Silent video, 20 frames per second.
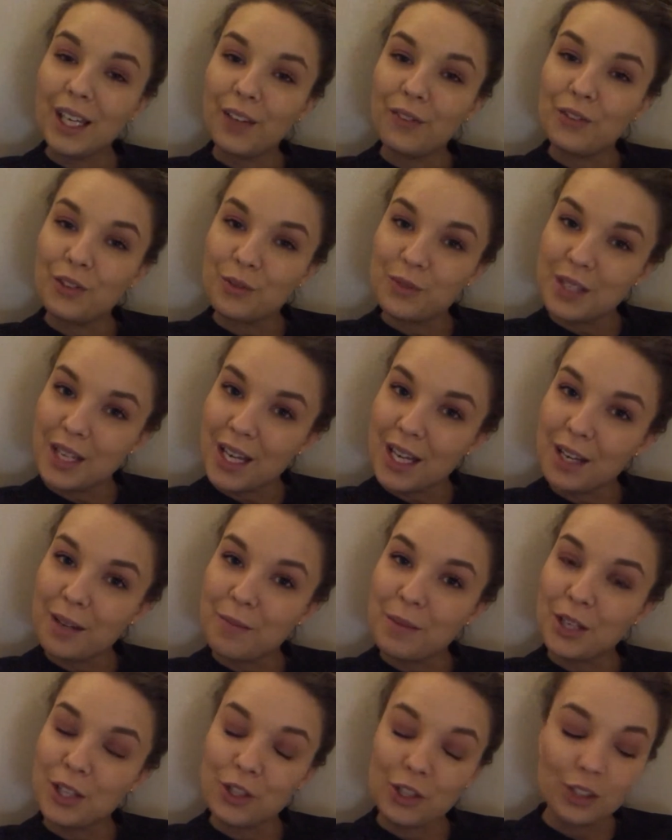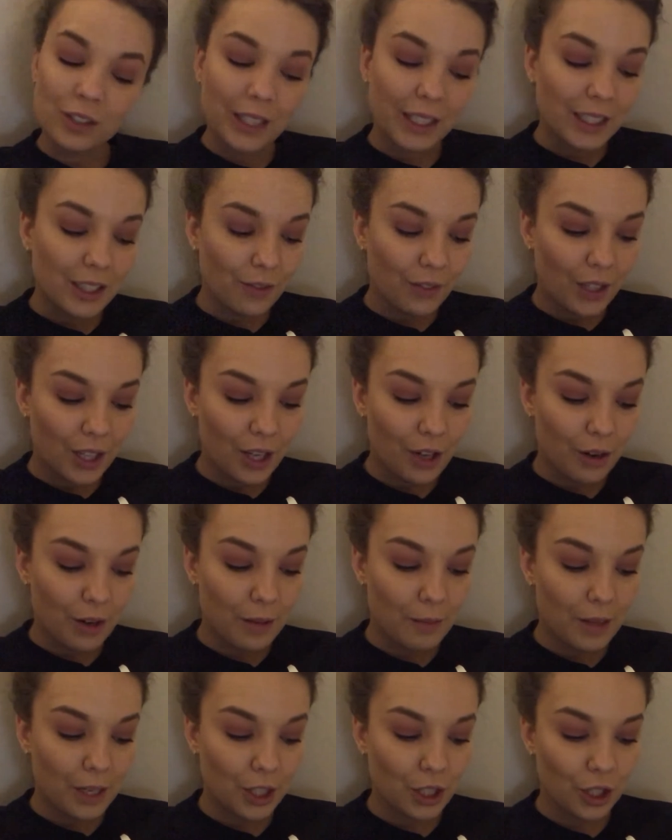If you did, make sure to like the video,
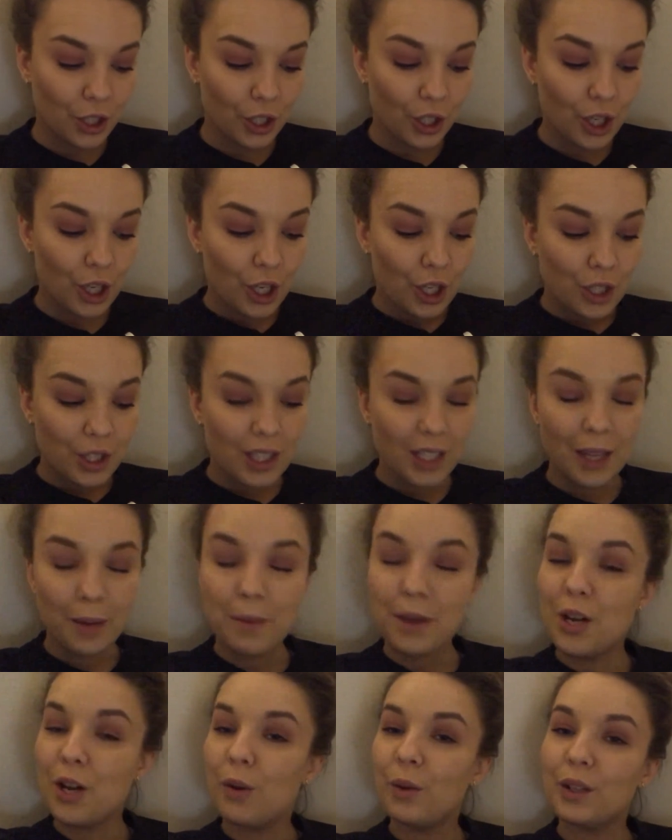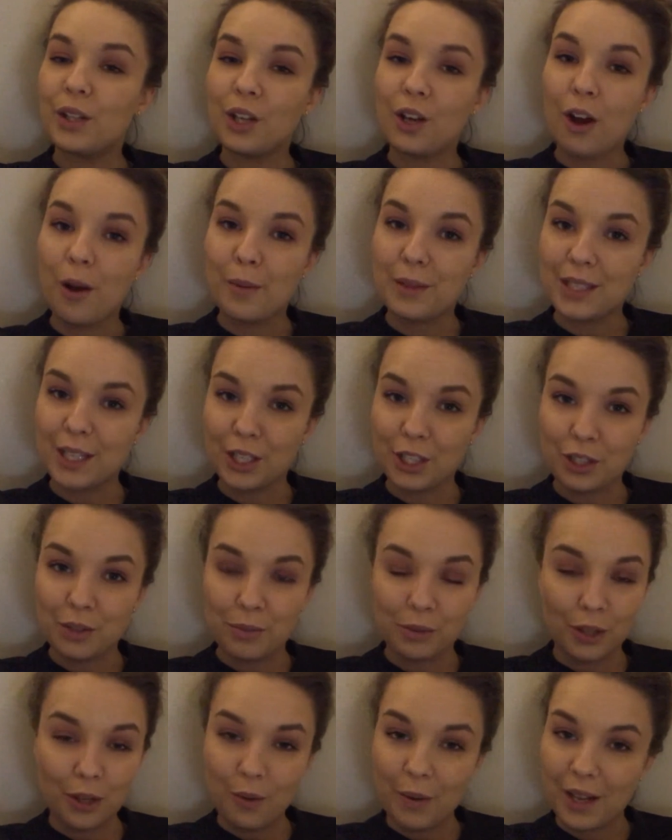and make sure to let me know in the comment section
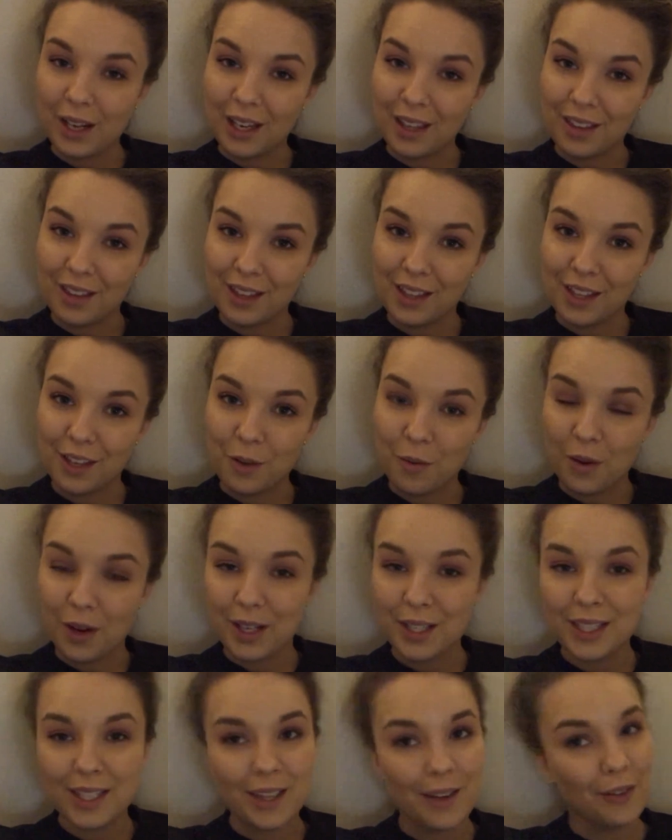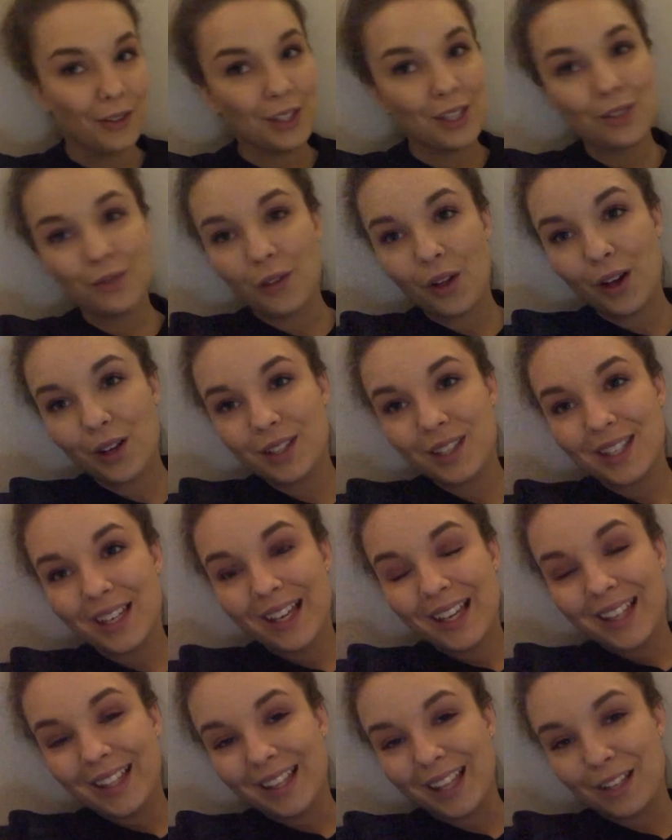below anything that you want to see on these vlogs.
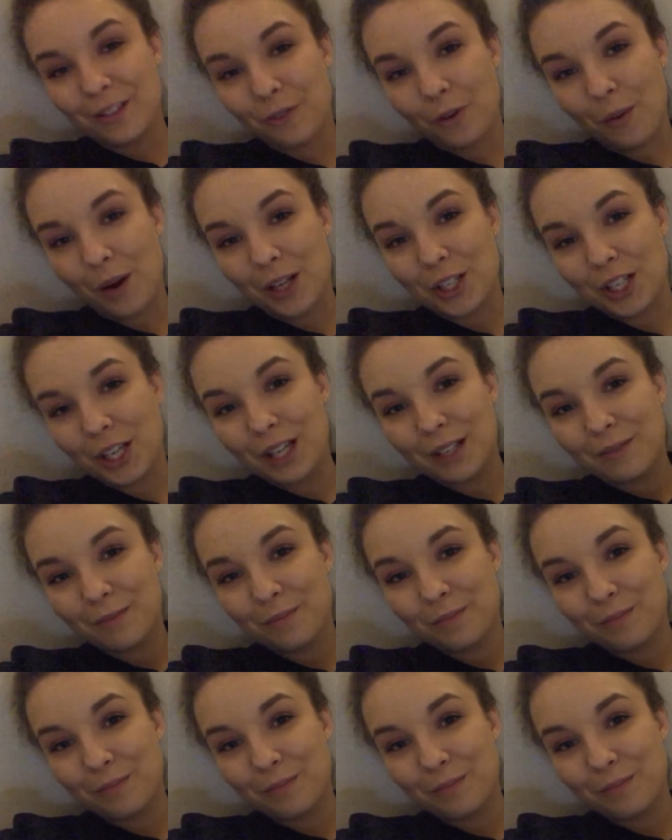Thanks for watching.